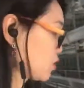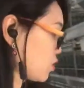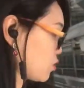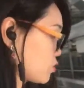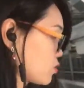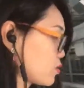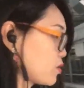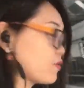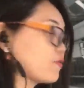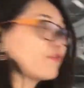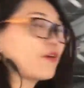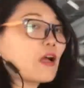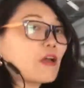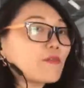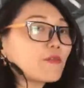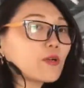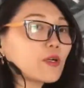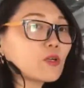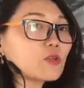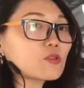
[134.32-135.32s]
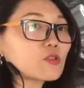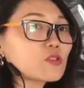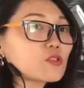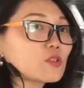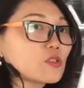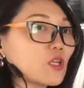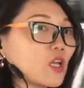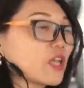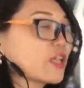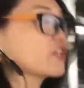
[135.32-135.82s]
Totally 5 rows.
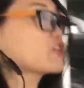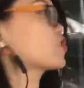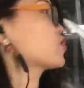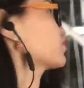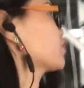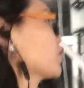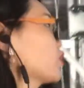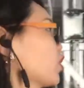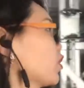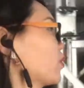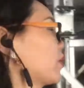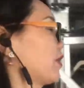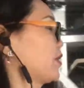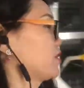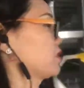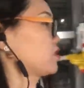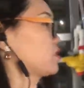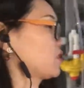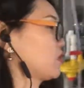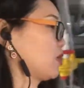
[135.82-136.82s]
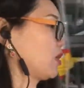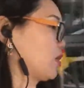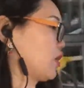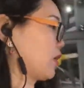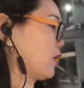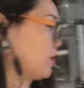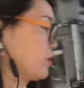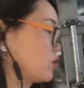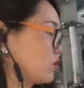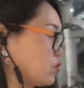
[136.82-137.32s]
Each row is
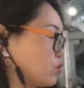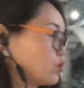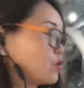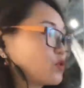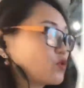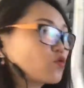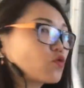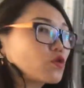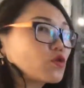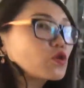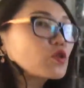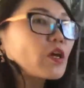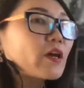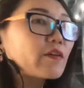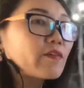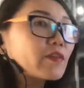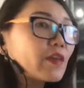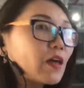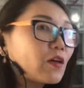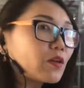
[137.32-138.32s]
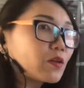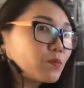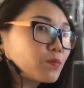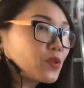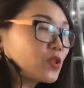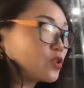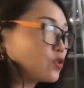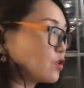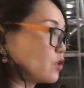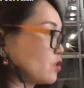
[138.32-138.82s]
10,000
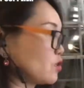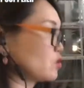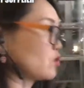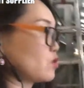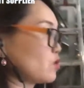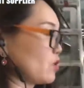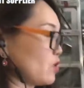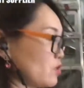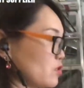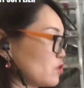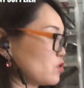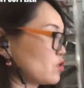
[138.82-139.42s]
pieces. It's